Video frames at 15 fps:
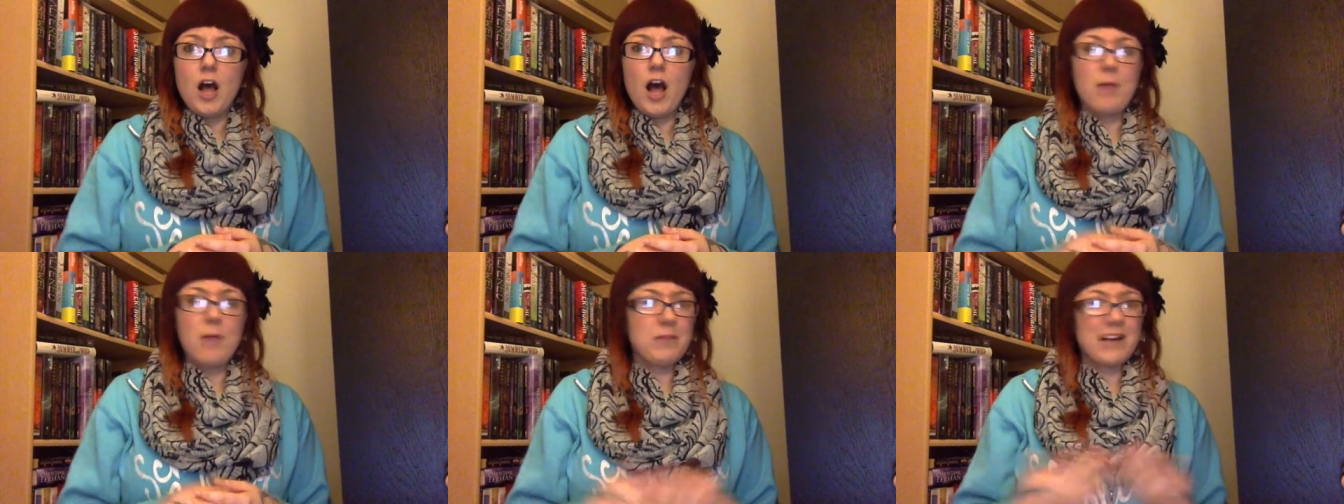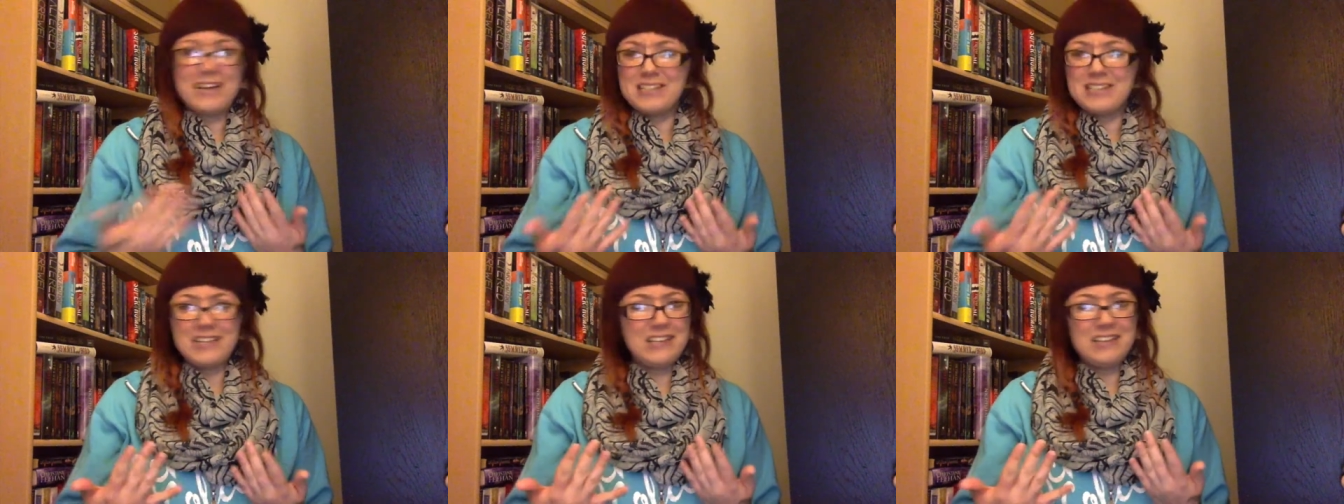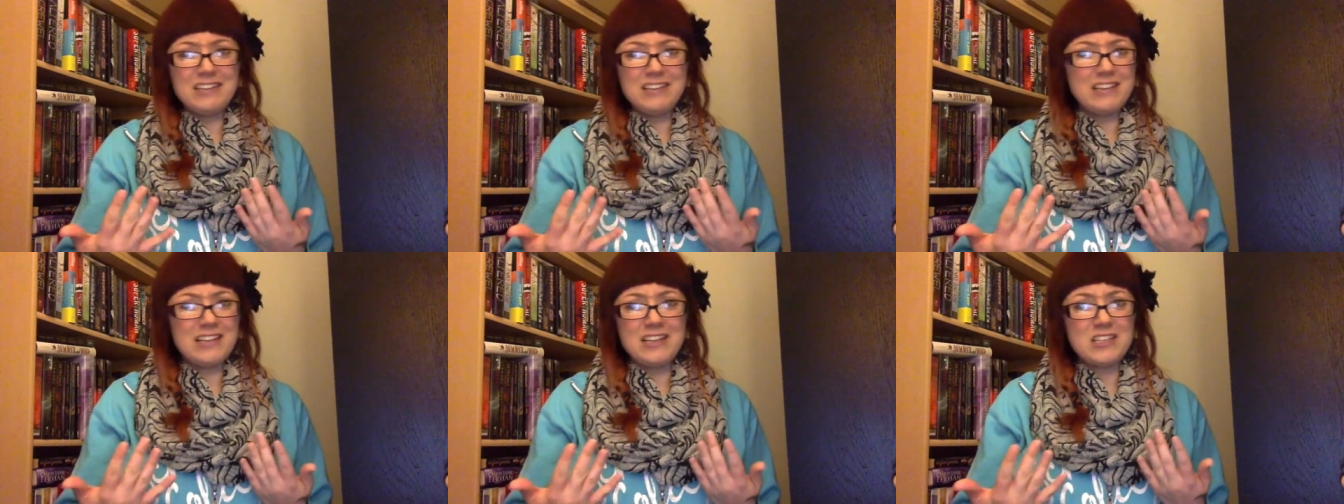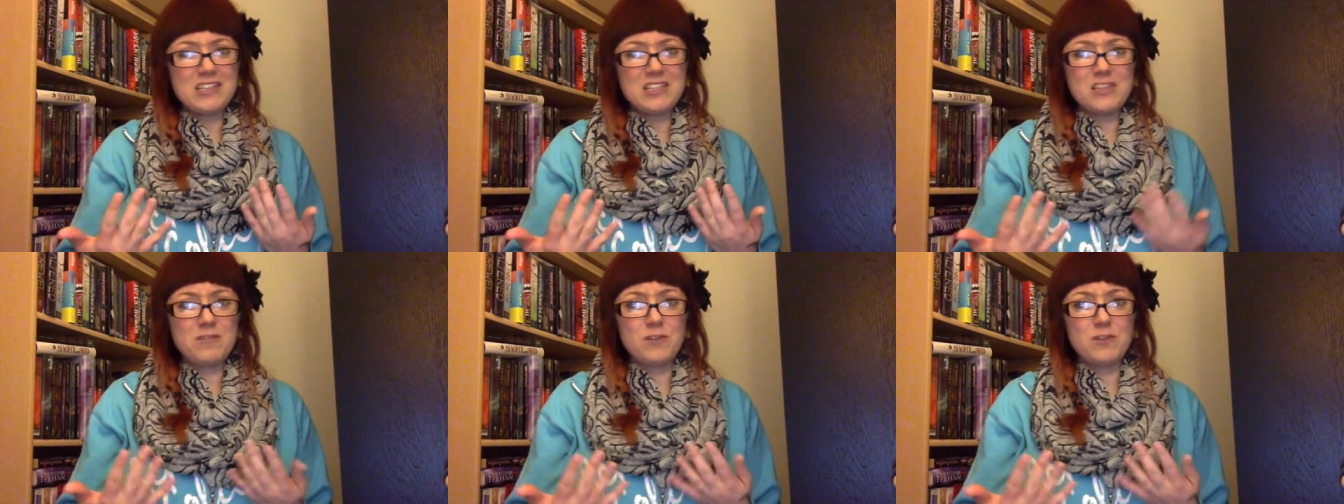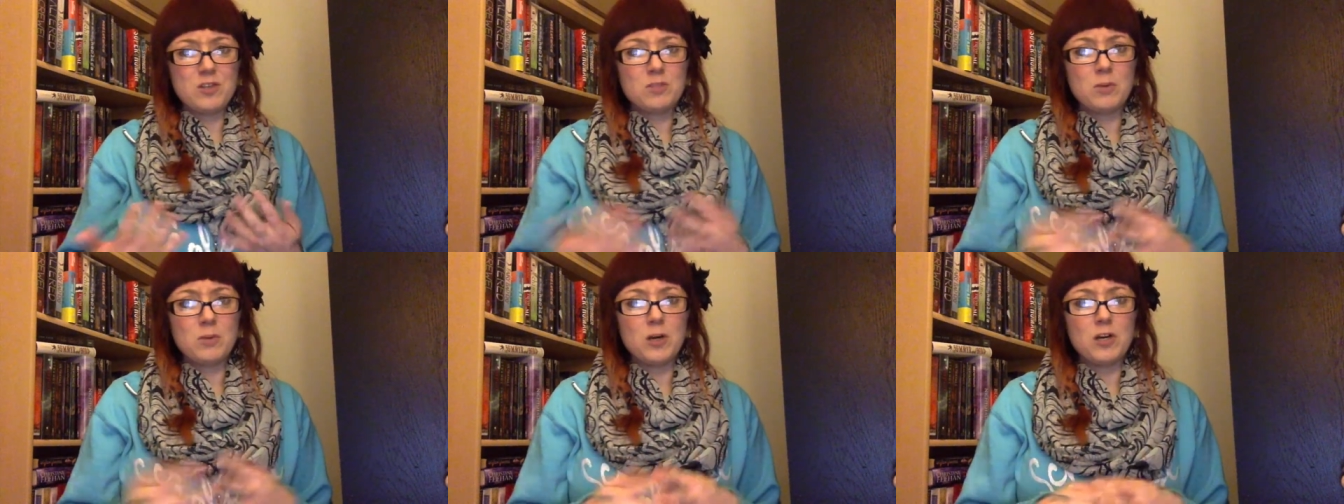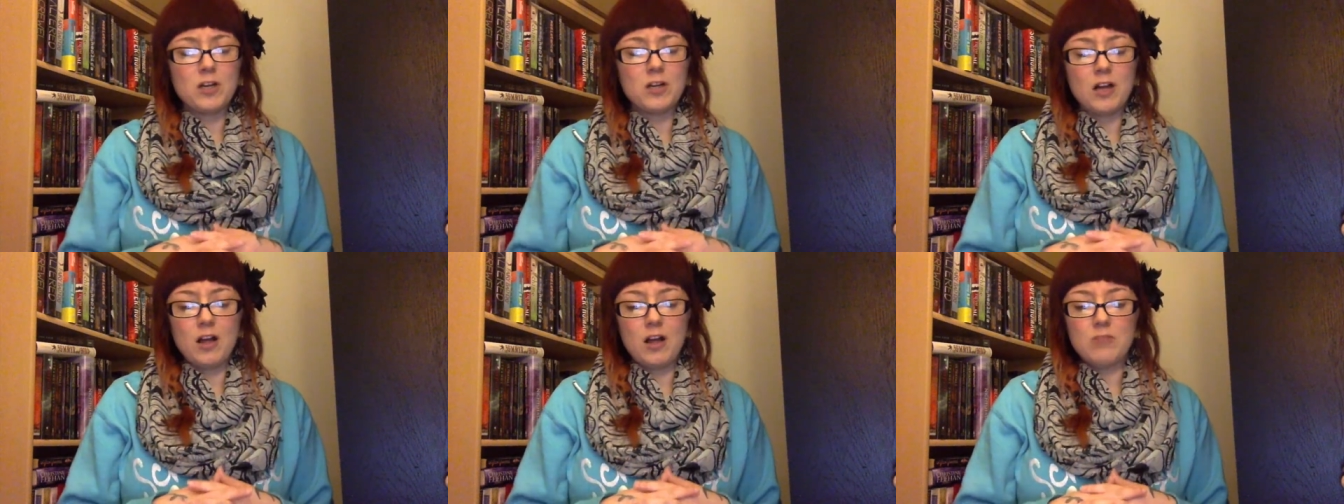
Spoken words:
but I didn't get into the first book.